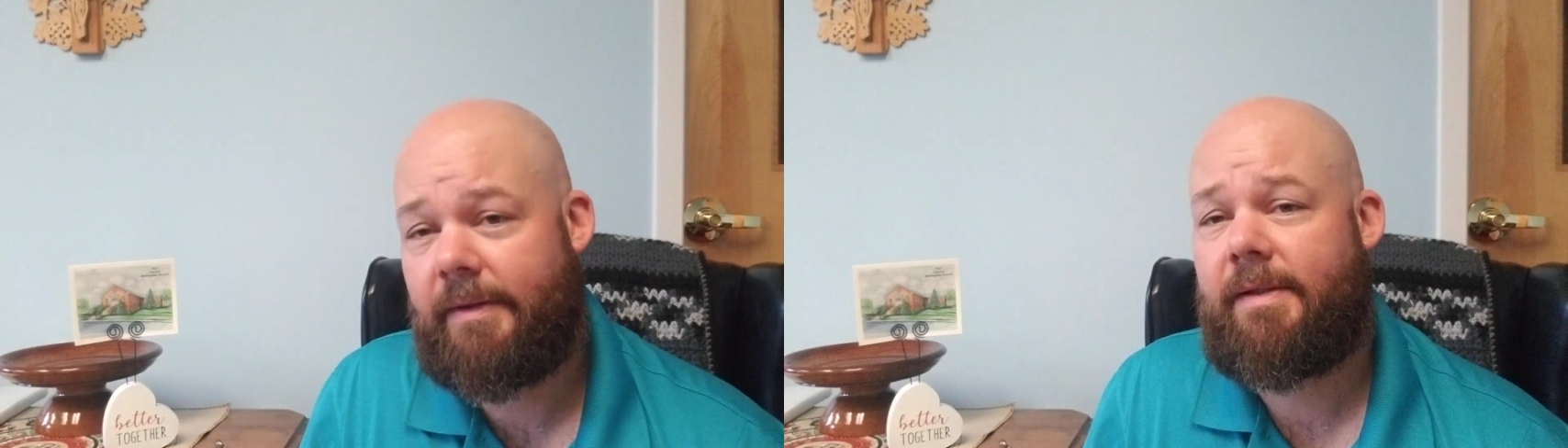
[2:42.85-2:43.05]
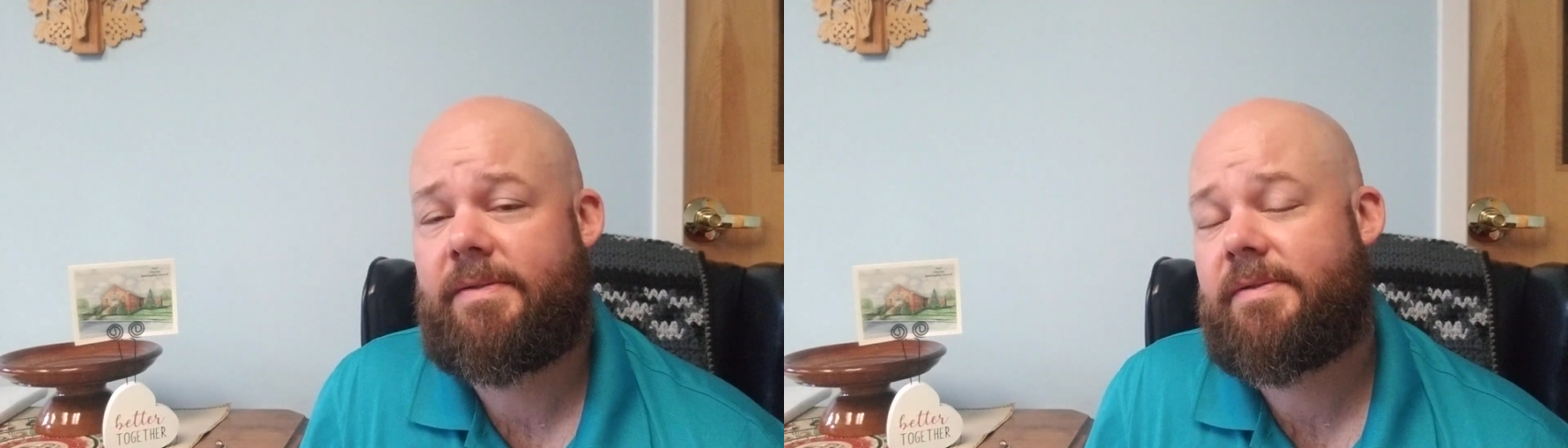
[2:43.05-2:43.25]

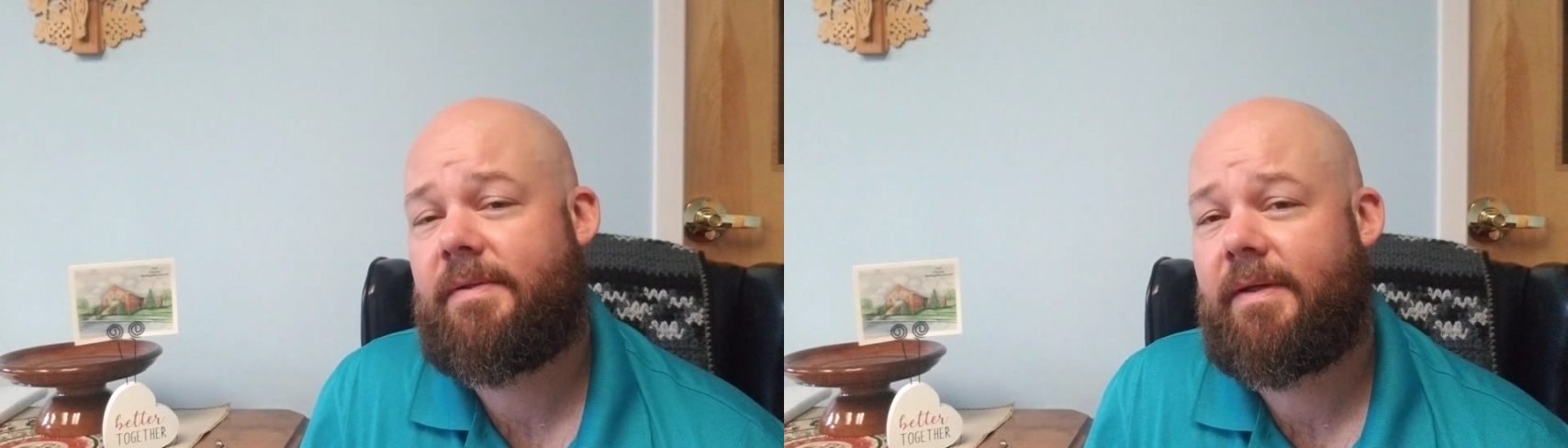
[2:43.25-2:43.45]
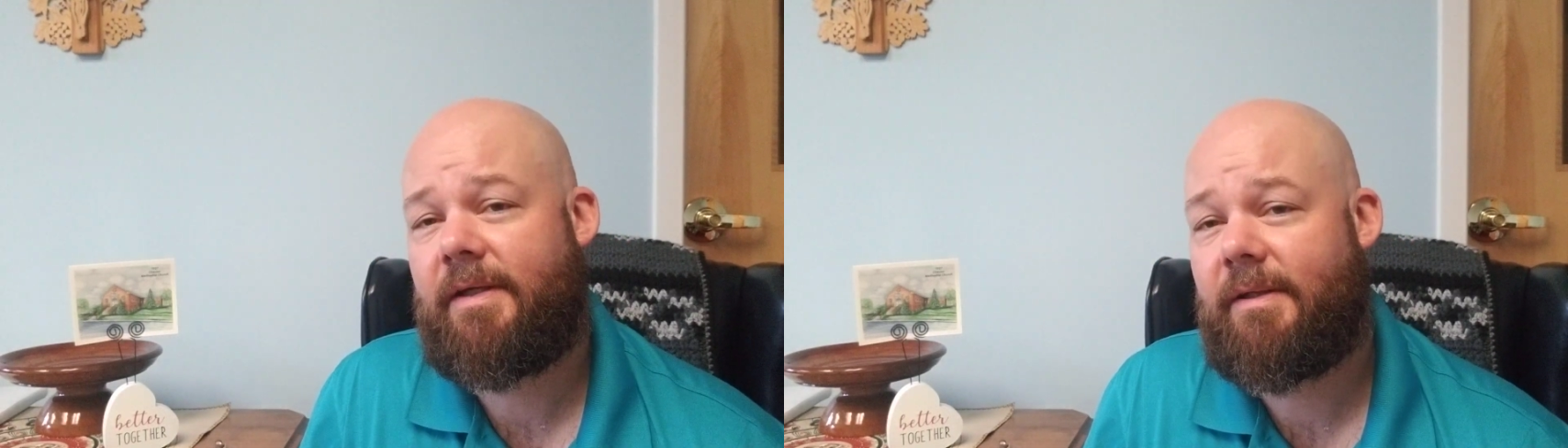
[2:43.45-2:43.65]
against
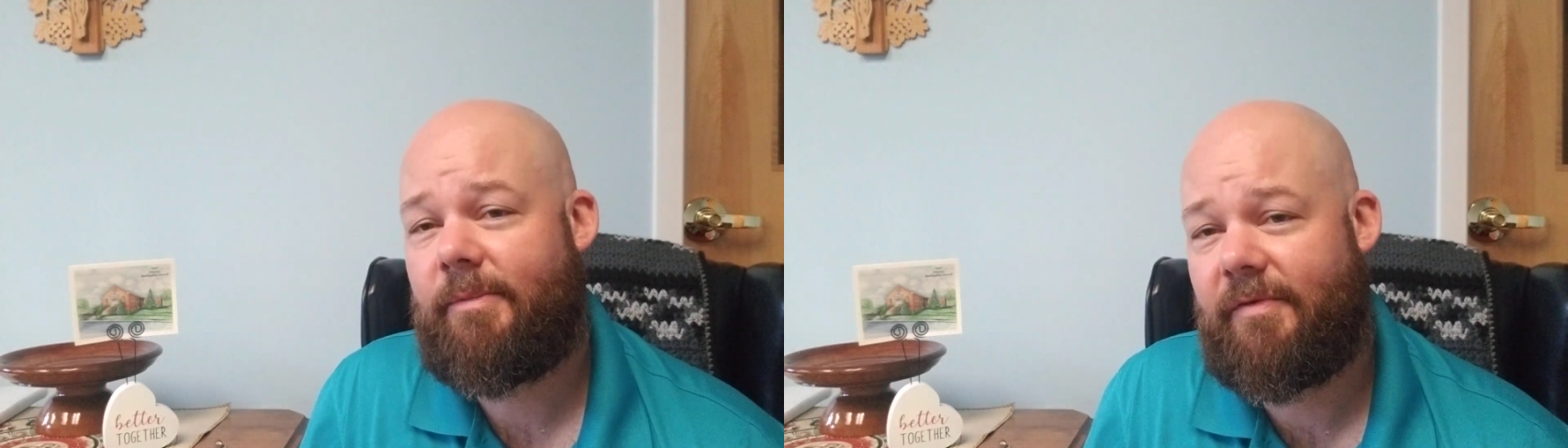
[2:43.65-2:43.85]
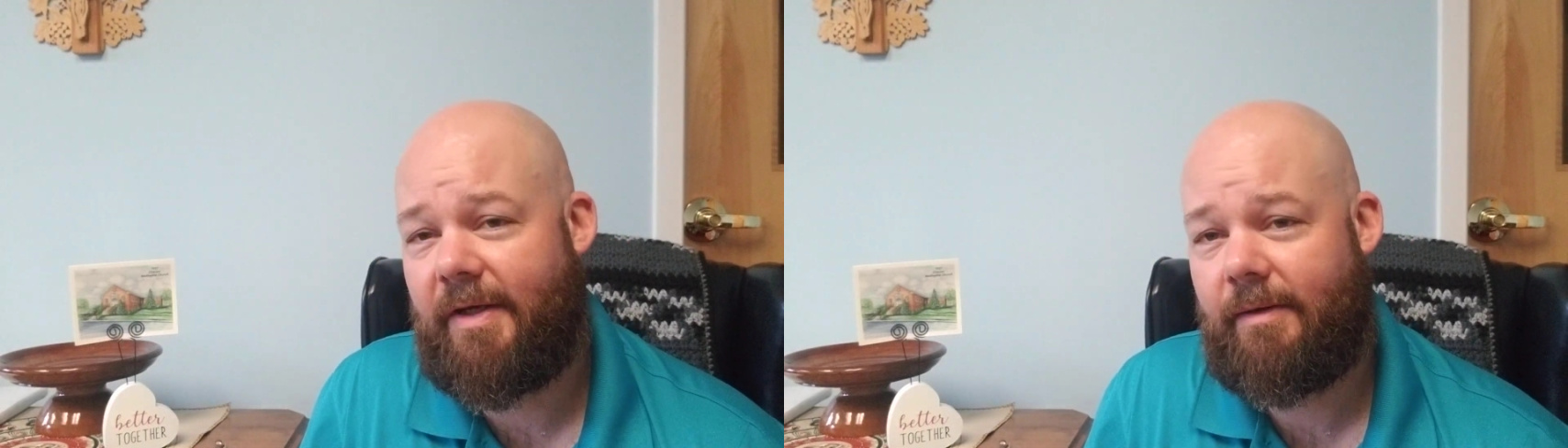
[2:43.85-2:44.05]
the kingdom
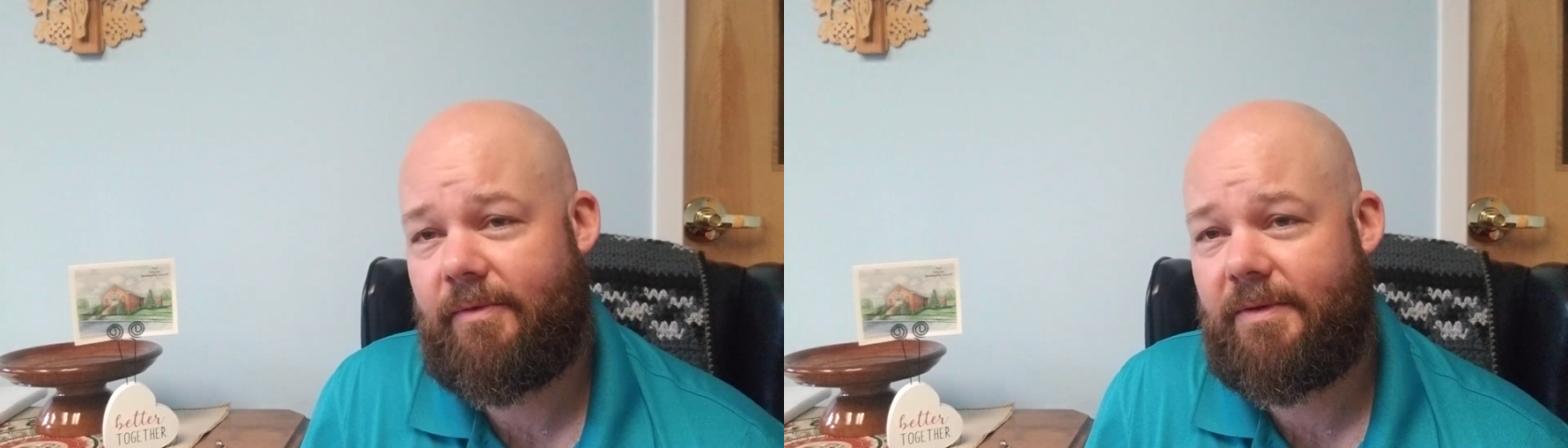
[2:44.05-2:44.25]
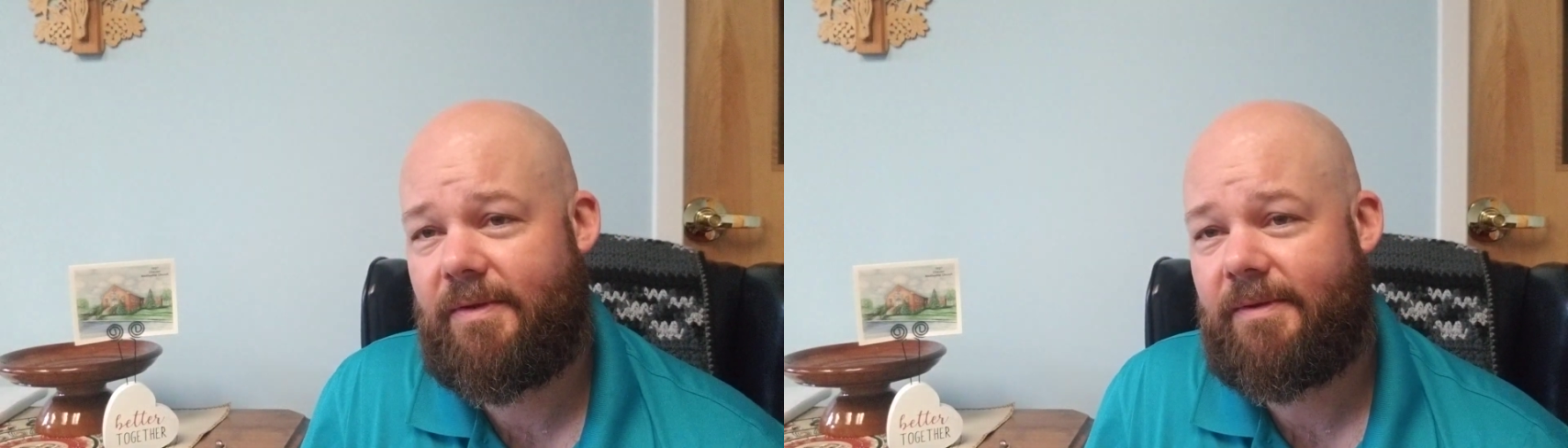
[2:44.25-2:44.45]
of
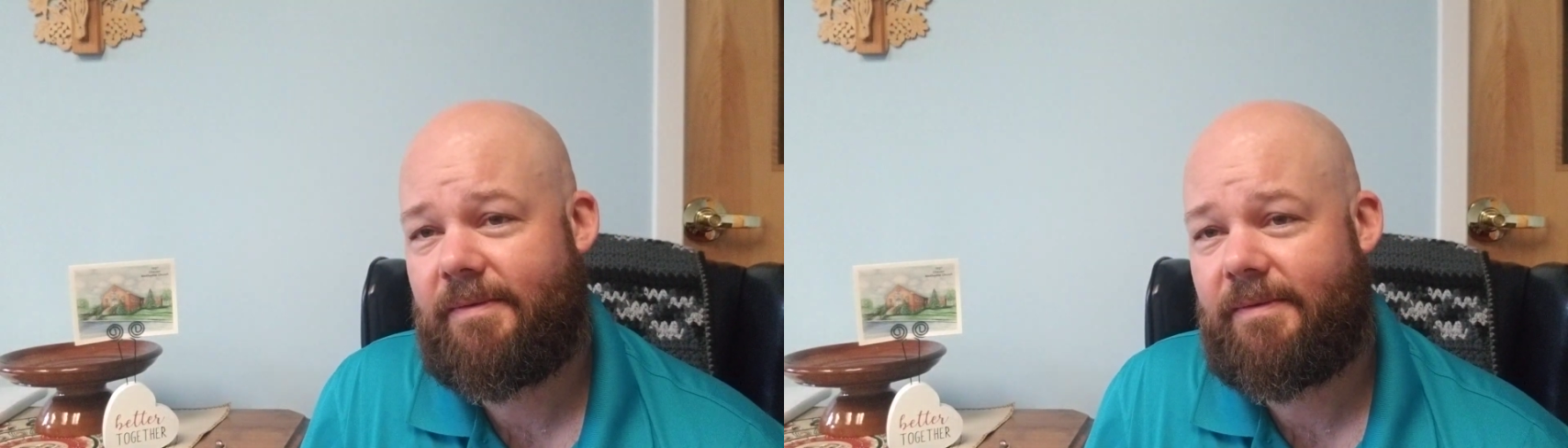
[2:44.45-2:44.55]
David,